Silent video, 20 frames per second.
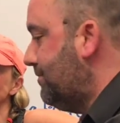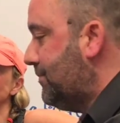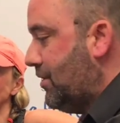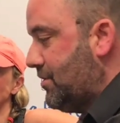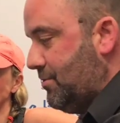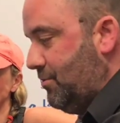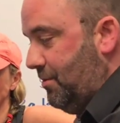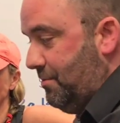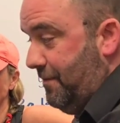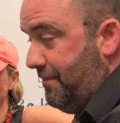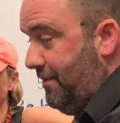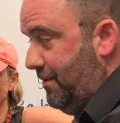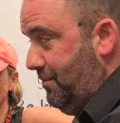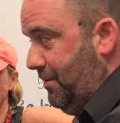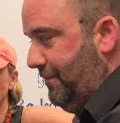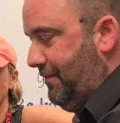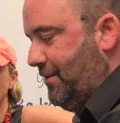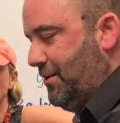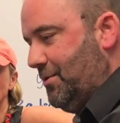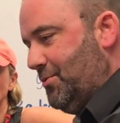because I want to be filming
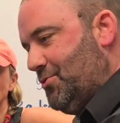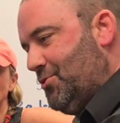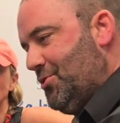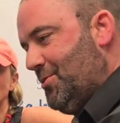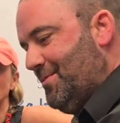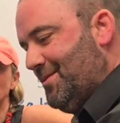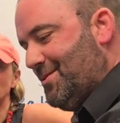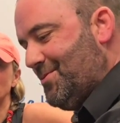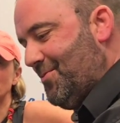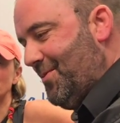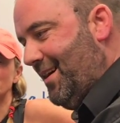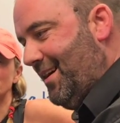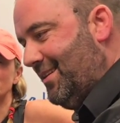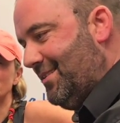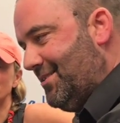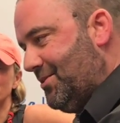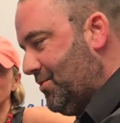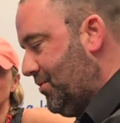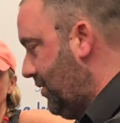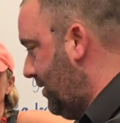it for YouTube as well.
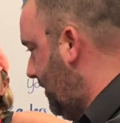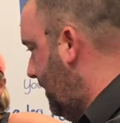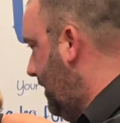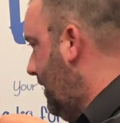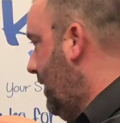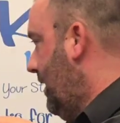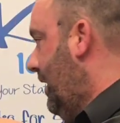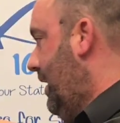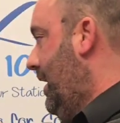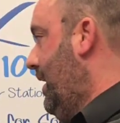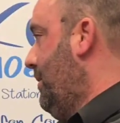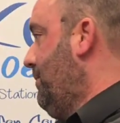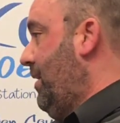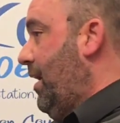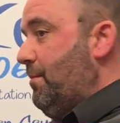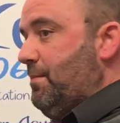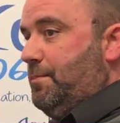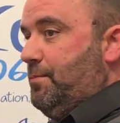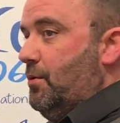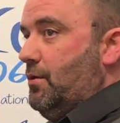So
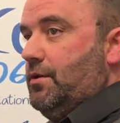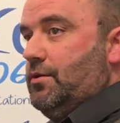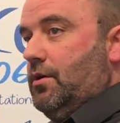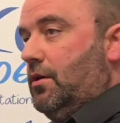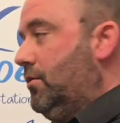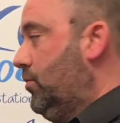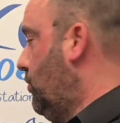I'll be putting it all